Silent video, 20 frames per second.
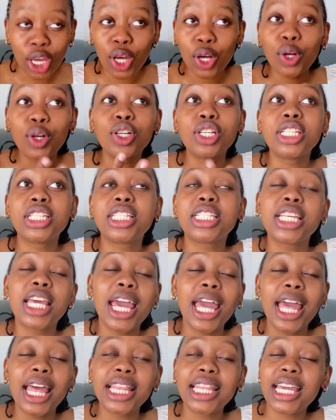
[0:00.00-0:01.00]
because
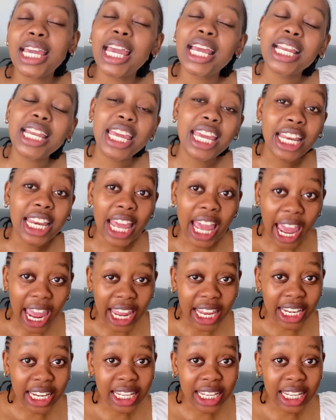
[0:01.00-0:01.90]
they can inhale